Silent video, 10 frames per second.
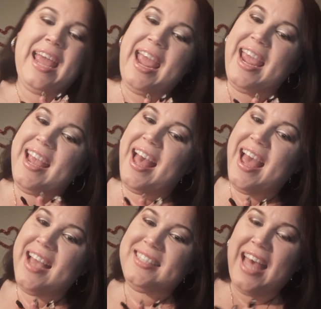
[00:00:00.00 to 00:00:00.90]
Hey,
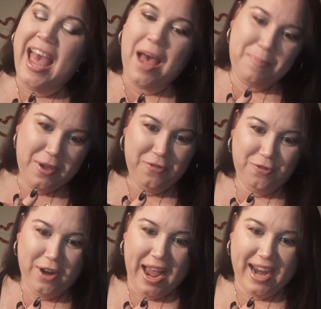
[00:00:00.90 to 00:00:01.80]
guys. Happy
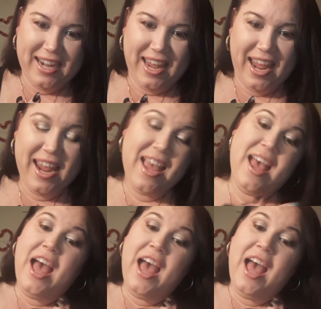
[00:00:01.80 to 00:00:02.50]
Friday.